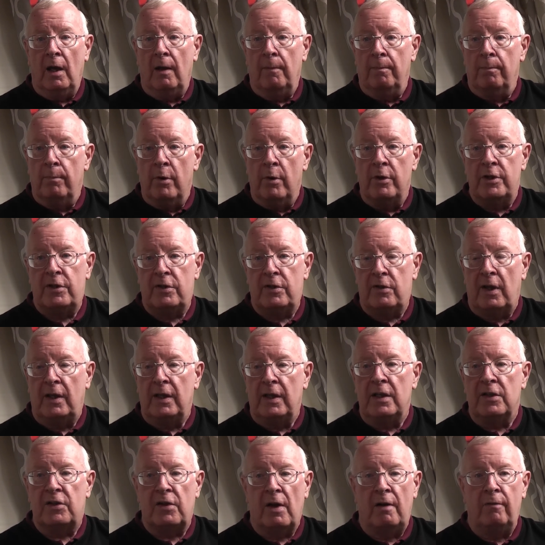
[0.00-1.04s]
Most
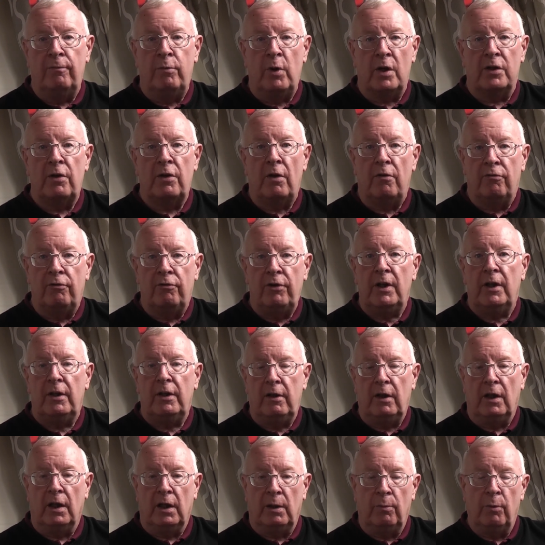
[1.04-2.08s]
things have worked out
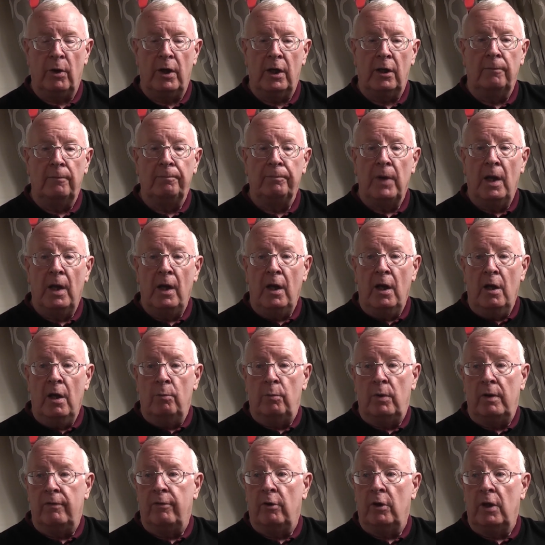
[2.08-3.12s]
really well.
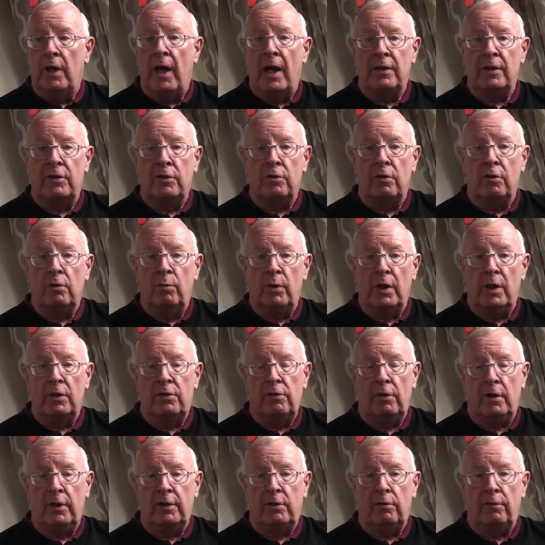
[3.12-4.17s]
We've only had to do one or
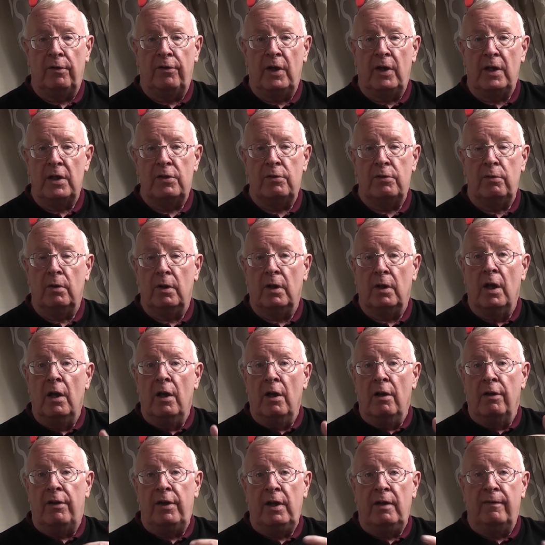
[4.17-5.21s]
two little things to it,
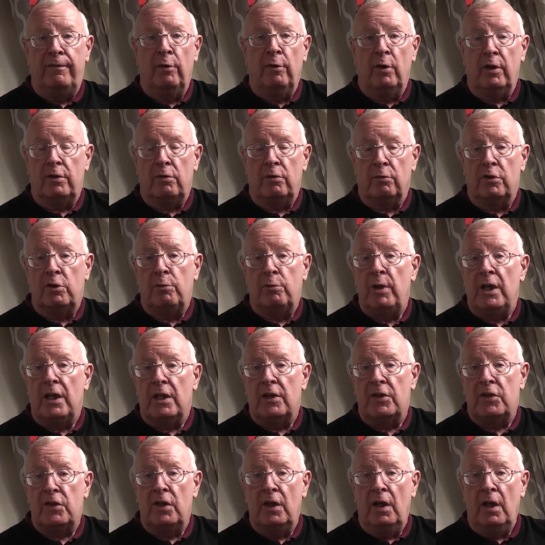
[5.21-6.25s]
3 or 4 little
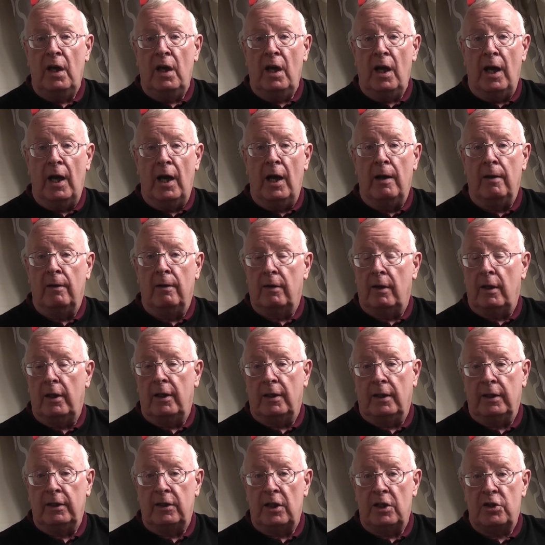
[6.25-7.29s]
tweaks,
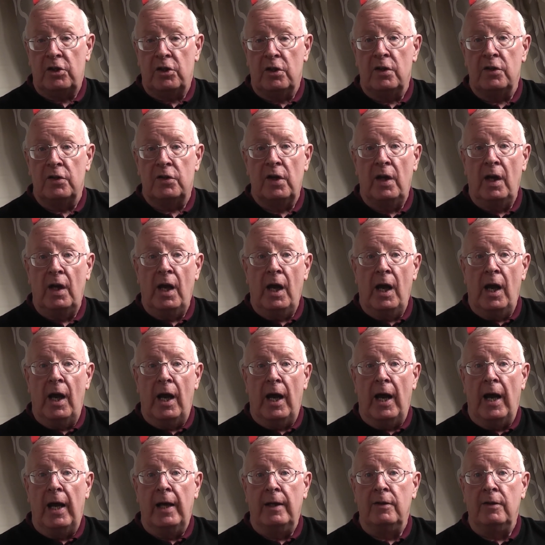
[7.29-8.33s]
little additions,
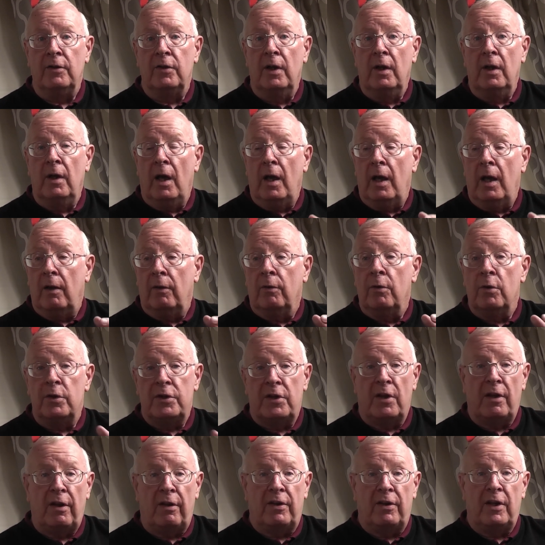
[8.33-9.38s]
and those
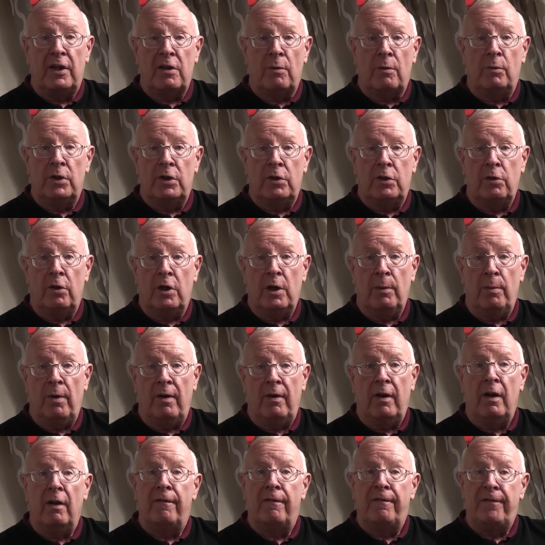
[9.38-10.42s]
are the things I want to talk about
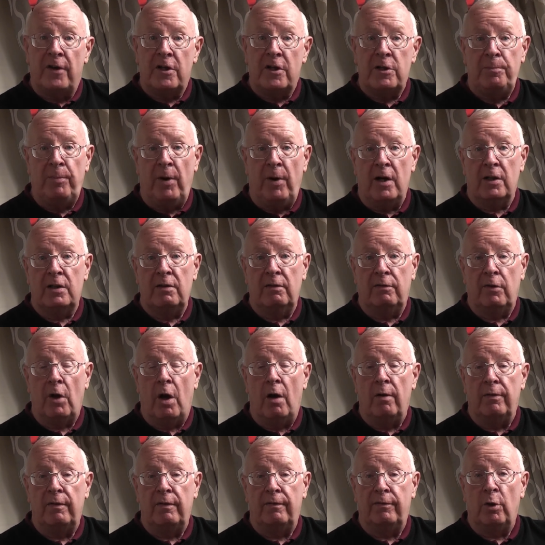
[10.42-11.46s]
in the first part of
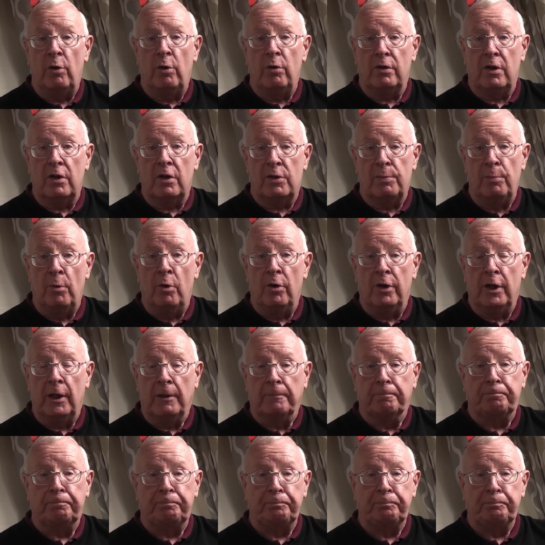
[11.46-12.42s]
the vlog this morning.